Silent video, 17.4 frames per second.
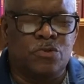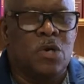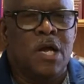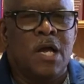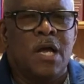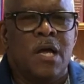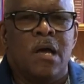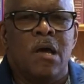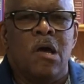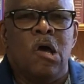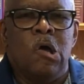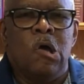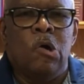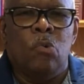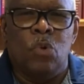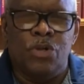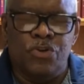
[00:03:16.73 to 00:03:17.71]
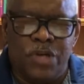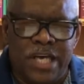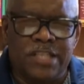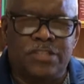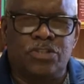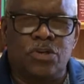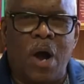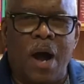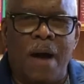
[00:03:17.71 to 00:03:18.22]
when you get your
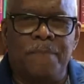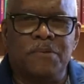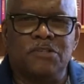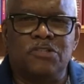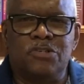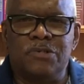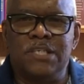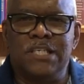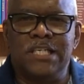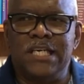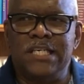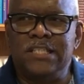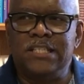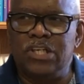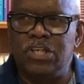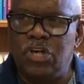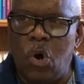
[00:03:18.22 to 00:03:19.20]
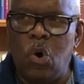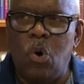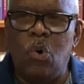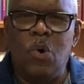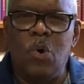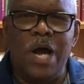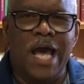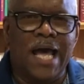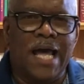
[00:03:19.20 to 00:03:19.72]
opportunity, to go and
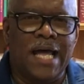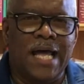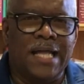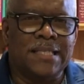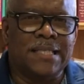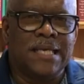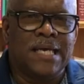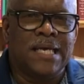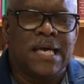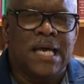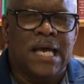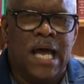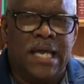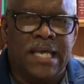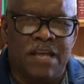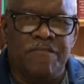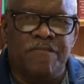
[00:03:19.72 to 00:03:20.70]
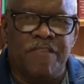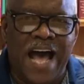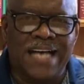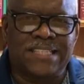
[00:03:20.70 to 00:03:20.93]
get vaccinated.